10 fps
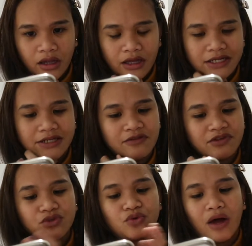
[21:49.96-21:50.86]
I didn't
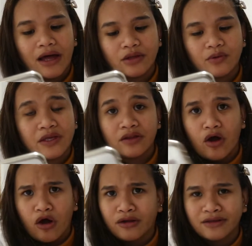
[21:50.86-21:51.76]
even do Halloween
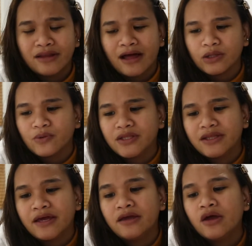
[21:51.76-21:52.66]
on Halloween
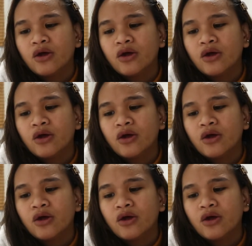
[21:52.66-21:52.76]
day.